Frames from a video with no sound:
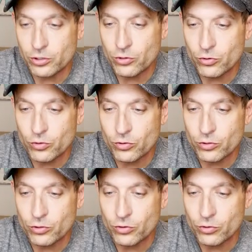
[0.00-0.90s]

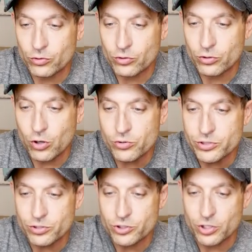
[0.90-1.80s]
your
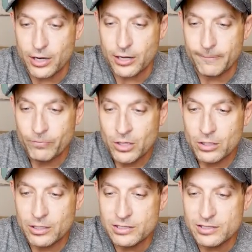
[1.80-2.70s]
coaster train
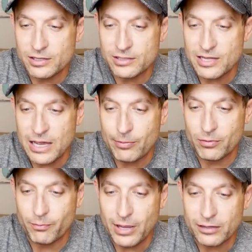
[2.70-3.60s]
gets to the top. I'm
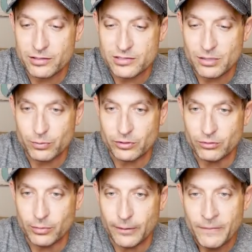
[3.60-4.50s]
going to back this up a little
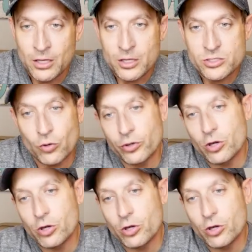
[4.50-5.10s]
bit. So the